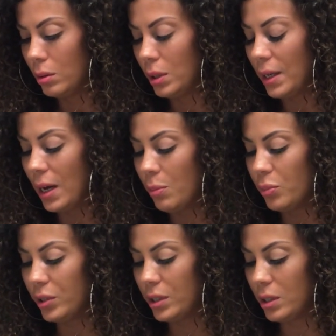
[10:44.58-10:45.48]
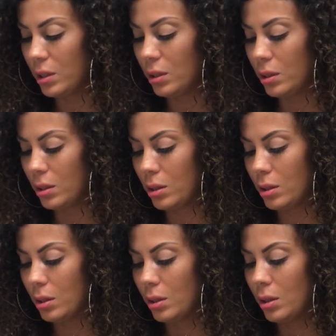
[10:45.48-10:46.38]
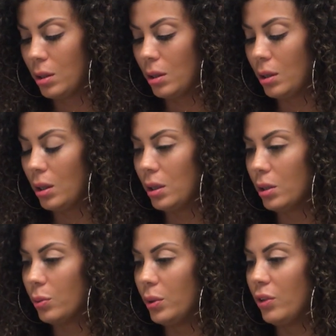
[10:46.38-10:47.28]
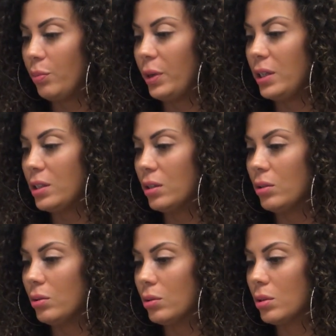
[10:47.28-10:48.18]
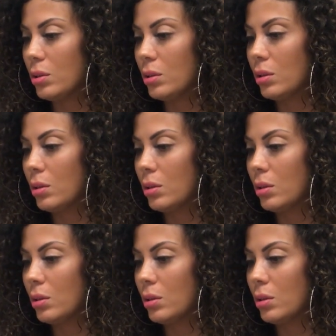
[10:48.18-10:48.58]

The High Priestess and the Queen of Pentacles.